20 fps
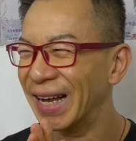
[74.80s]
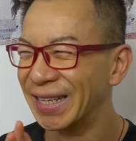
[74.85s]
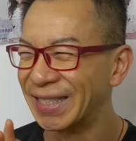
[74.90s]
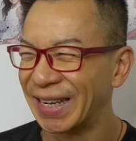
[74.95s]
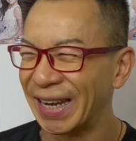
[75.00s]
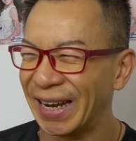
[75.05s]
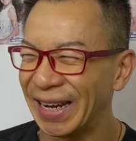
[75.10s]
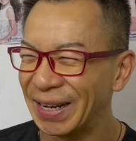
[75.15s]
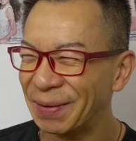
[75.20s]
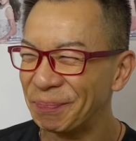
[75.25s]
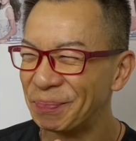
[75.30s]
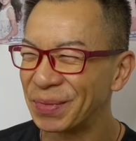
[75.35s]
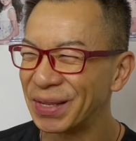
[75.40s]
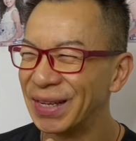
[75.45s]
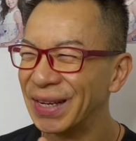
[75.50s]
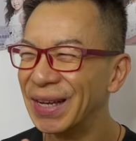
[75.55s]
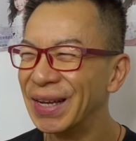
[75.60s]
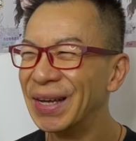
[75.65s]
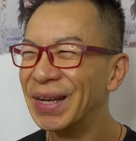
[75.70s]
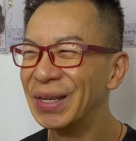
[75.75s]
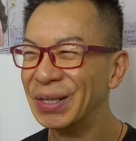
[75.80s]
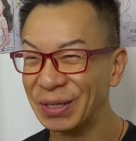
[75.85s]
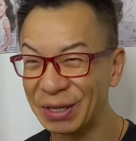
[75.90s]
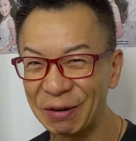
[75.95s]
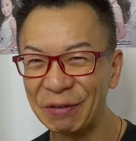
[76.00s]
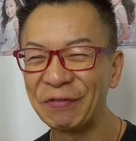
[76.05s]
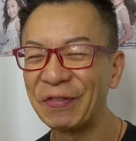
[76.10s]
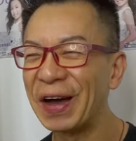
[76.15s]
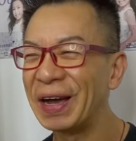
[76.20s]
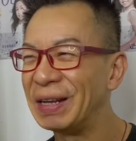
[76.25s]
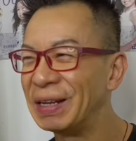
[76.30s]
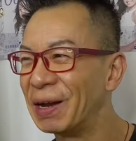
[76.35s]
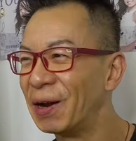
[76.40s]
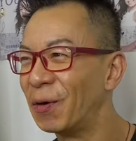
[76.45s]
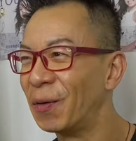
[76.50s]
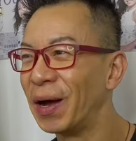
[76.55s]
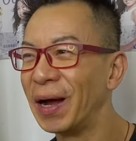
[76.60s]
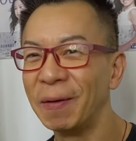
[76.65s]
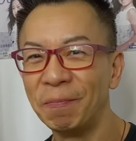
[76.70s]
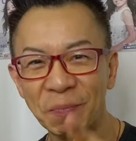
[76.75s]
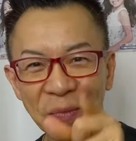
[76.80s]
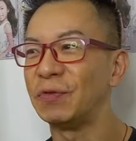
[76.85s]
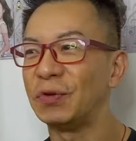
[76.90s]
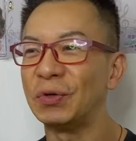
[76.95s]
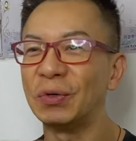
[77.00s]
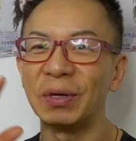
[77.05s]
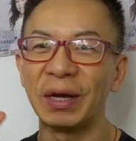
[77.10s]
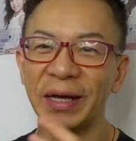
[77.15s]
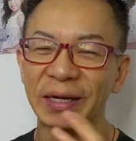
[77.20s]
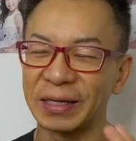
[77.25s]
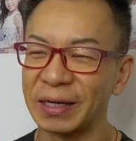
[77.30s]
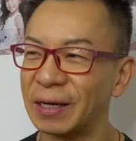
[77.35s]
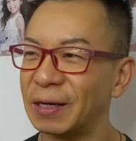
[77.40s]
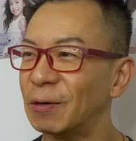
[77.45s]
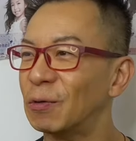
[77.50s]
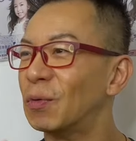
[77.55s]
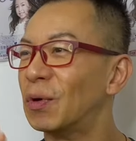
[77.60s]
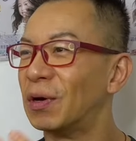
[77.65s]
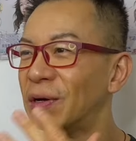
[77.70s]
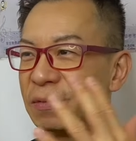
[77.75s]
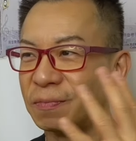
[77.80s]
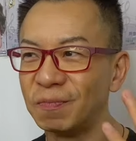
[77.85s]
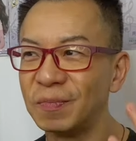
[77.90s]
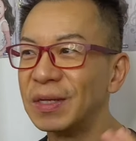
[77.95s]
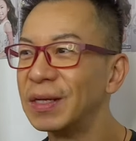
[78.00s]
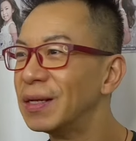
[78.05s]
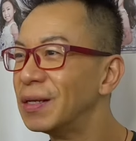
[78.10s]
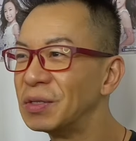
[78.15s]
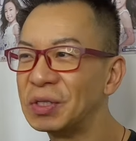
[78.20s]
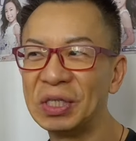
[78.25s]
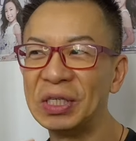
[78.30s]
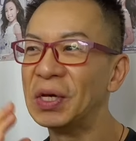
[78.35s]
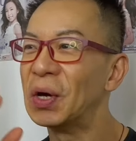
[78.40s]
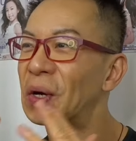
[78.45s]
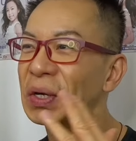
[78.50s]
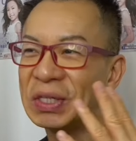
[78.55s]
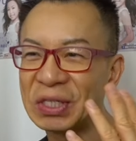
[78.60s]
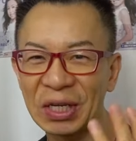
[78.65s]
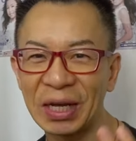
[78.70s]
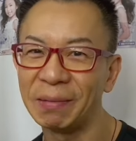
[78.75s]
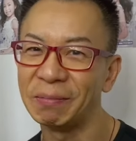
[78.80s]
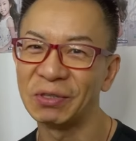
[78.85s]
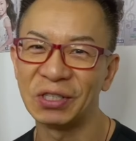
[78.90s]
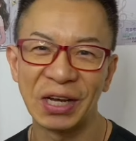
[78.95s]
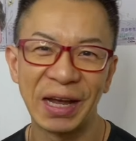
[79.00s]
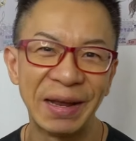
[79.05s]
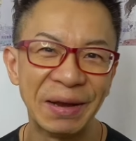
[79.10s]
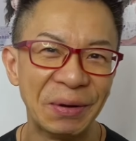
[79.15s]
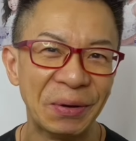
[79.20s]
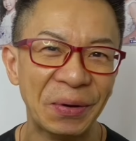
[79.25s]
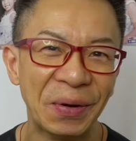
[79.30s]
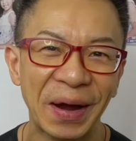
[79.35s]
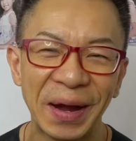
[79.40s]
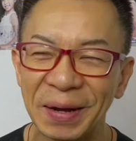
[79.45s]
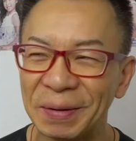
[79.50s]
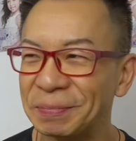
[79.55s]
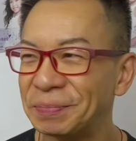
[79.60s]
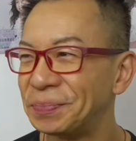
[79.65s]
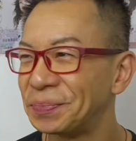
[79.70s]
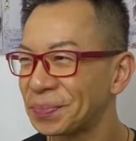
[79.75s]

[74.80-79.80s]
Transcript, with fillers: okay? You're gonna find out, right? You like uh, one Dion Tam channel, right?